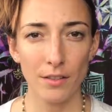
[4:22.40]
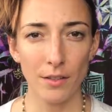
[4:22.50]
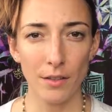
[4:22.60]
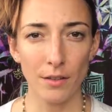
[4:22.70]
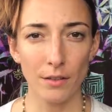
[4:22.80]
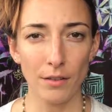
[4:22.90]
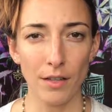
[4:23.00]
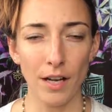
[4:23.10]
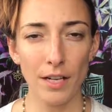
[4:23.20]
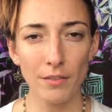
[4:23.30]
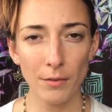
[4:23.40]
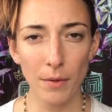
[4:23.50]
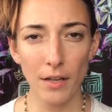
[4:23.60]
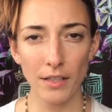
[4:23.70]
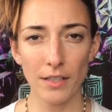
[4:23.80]
So Anava
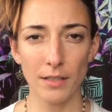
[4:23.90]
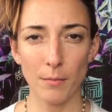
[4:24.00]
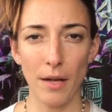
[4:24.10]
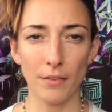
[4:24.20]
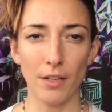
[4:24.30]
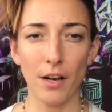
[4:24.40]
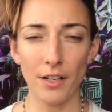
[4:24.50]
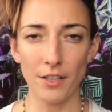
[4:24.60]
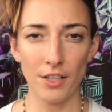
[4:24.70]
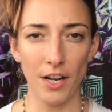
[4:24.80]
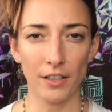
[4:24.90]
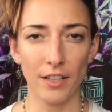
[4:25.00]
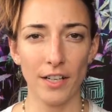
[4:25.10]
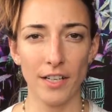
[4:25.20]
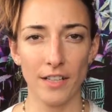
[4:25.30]
Mala is about the heart
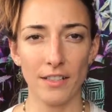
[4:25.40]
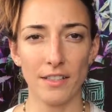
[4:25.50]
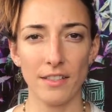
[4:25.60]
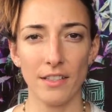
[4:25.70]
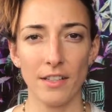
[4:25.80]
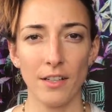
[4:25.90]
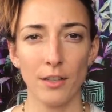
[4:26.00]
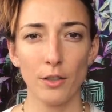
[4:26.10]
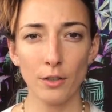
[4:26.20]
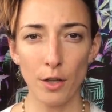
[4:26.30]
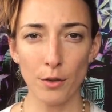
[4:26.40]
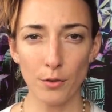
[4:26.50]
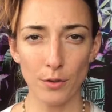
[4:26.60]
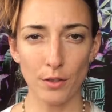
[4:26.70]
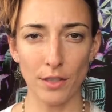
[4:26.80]
chakra, and it's
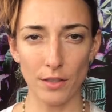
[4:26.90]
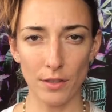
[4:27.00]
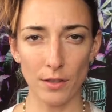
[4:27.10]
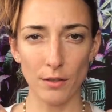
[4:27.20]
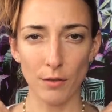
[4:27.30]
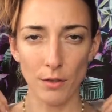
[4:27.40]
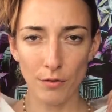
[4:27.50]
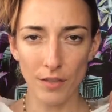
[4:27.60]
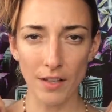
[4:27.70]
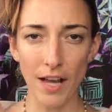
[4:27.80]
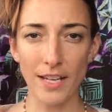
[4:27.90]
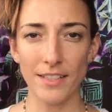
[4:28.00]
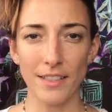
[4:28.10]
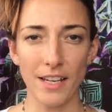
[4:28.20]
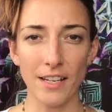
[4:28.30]
closed because you feel
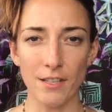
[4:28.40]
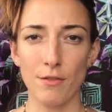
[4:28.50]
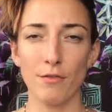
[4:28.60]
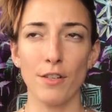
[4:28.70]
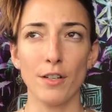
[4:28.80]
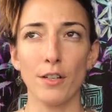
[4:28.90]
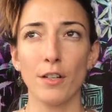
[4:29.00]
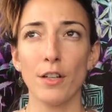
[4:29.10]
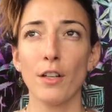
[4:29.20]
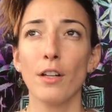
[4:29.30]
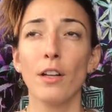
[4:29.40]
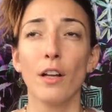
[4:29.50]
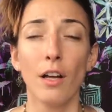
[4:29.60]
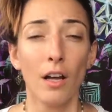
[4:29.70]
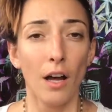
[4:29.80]
isolated, you feel
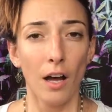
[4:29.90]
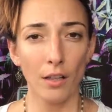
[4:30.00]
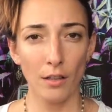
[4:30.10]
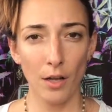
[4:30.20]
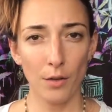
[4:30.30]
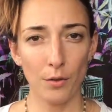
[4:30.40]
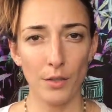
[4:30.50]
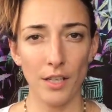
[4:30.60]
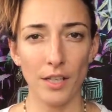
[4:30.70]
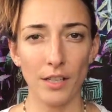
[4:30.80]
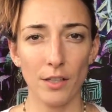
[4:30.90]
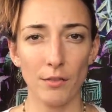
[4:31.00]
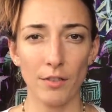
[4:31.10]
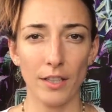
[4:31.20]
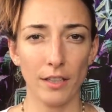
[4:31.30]
alone, you
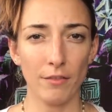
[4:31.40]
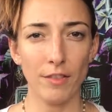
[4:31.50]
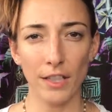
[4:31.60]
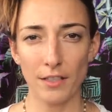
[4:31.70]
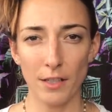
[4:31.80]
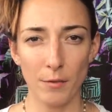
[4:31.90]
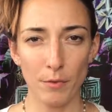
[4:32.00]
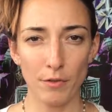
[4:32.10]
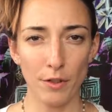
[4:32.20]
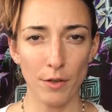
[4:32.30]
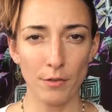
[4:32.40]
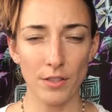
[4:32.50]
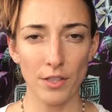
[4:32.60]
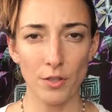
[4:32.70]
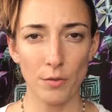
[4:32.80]
feel like a victim of your own
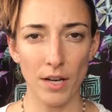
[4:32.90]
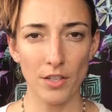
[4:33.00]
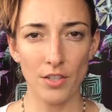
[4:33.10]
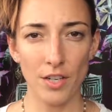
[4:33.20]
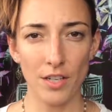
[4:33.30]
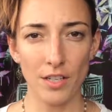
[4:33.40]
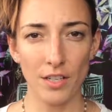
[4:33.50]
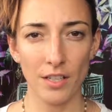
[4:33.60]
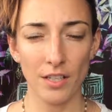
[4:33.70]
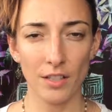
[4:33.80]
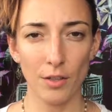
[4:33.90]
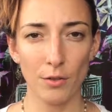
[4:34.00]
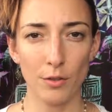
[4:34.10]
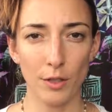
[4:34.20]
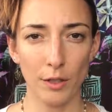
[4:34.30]
situation, your
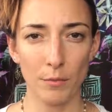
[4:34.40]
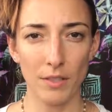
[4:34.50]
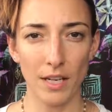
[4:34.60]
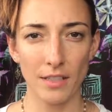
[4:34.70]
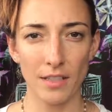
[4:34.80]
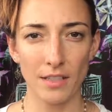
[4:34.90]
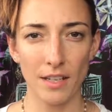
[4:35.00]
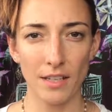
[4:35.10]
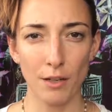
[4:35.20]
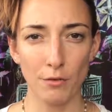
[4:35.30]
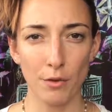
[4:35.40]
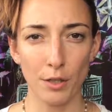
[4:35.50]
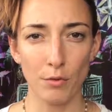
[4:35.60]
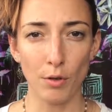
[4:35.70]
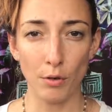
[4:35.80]
own circumstances, and therefore
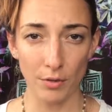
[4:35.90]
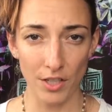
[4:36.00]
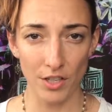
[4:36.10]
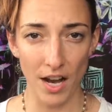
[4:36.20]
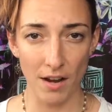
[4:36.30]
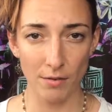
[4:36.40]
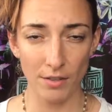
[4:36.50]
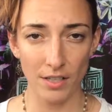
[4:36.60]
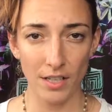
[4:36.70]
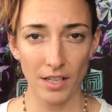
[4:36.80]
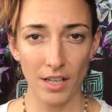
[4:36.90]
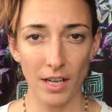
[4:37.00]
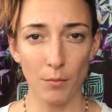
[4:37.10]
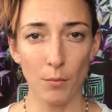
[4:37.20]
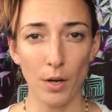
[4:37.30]
you don't reach out.
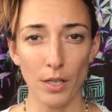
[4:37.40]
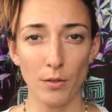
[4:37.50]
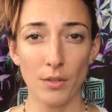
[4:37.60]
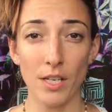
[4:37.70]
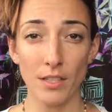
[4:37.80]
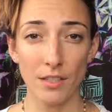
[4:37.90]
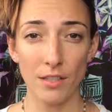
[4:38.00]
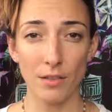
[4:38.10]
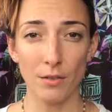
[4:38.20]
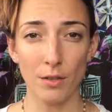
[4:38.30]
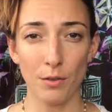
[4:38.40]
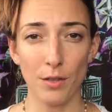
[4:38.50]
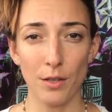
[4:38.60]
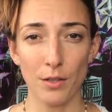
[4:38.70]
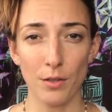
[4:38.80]
And what you need to do in
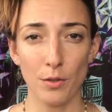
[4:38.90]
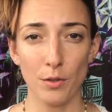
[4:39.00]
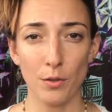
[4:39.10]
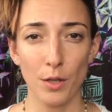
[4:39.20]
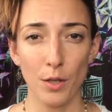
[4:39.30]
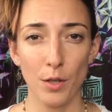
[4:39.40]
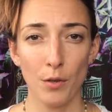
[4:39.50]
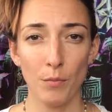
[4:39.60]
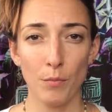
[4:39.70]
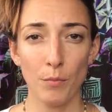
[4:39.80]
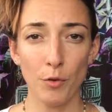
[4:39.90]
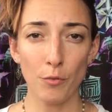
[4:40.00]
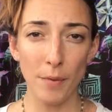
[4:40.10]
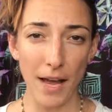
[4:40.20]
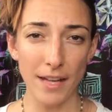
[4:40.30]
order to
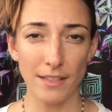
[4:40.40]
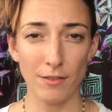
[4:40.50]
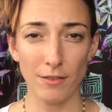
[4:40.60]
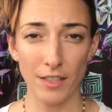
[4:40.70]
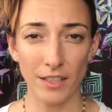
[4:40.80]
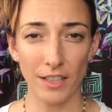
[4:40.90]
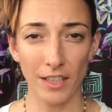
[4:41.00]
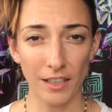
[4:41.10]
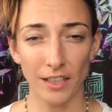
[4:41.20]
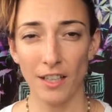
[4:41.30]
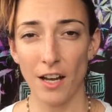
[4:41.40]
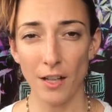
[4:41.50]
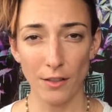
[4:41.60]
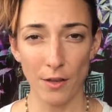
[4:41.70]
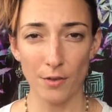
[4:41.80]
move past feeling
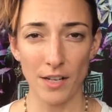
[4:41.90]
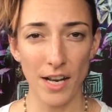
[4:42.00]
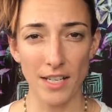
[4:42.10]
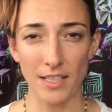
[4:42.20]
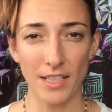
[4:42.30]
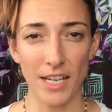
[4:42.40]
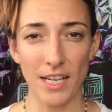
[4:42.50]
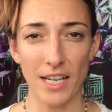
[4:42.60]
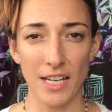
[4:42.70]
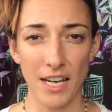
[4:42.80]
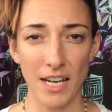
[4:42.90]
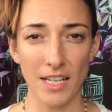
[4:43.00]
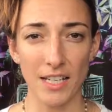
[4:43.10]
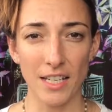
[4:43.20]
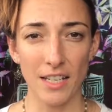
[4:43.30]
alone and isolated
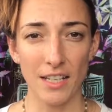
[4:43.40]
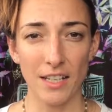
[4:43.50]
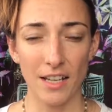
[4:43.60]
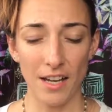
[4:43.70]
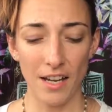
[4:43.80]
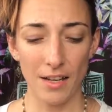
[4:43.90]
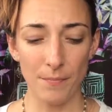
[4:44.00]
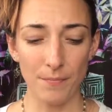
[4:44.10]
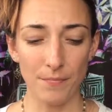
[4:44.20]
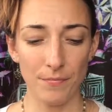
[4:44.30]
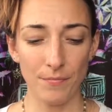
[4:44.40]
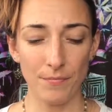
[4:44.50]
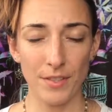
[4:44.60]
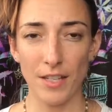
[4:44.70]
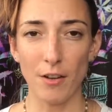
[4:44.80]
and
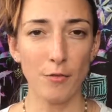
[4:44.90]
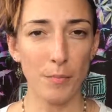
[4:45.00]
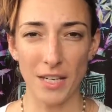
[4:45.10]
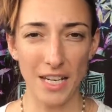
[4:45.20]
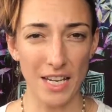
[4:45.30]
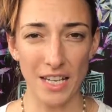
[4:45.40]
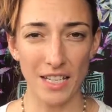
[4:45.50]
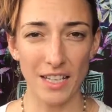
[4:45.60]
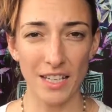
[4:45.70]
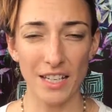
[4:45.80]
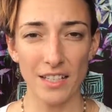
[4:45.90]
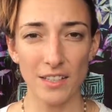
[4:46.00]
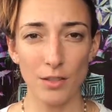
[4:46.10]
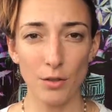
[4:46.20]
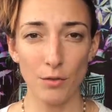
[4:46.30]
self-pitying
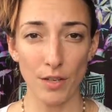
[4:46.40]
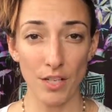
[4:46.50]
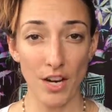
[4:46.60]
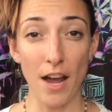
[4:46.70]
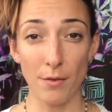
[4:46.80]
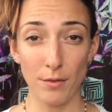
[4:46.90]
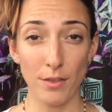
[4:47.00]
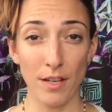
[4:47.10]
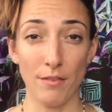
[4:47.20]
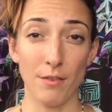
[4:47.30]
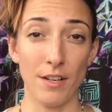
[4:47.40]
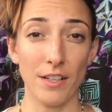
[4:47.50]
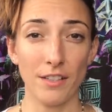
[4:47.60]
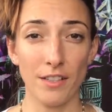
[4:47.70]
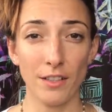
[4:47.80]
is to reach out to everyone
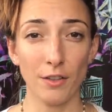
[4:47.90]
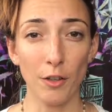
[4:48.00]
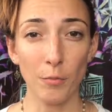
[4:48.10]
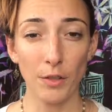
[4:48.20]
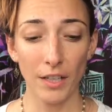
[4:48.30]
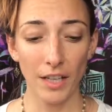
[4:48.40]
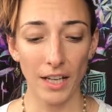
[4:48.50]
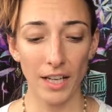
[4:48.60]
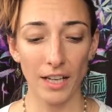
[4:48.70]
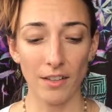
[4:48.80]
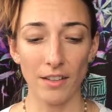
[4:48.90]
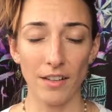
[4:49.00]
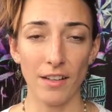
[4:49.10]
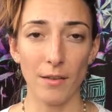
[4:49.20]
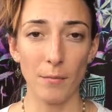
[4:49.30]
else in the group. And
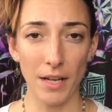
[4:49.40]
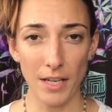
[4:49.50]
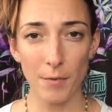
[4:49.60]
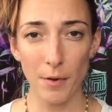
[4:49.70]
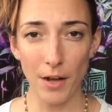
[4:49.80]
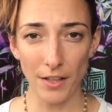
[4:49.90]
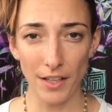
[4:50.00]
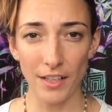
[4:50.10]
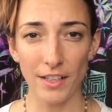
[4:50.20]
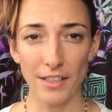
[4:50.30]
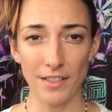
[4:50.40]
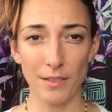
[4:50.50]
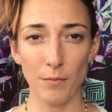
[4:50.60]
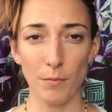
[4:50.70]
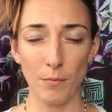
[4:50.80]
Mayiya Mala
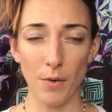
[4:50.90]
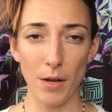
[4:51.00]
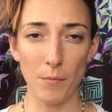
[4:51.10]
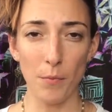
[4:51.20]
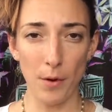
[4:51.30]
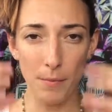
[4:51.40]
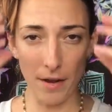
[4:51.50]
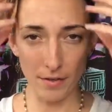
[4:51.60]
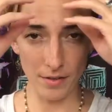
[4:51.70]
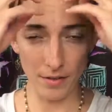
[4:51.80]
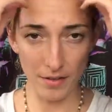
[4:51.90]
is more about